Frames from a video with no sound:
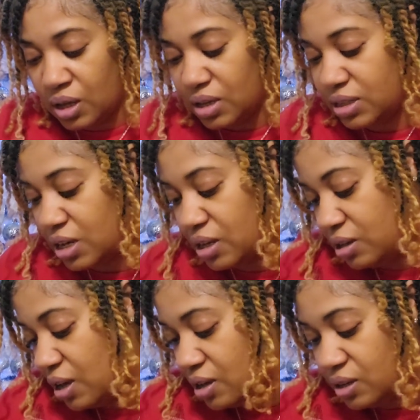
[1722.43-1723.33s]
I was like,
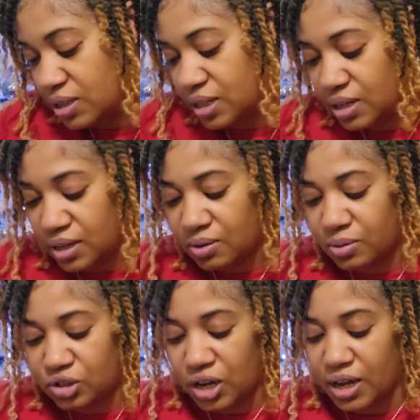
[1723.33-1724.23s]
yeah, you can send it.
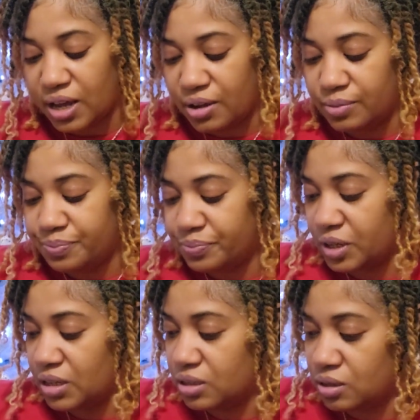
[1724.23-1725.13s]
We'll try it out.
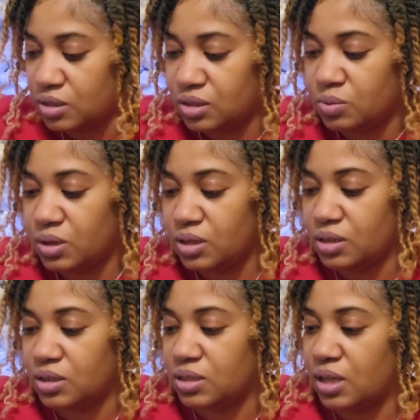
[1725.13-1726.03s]
So this is what it
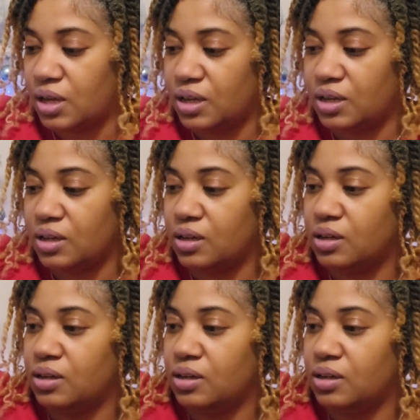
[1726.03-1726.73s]
looks like.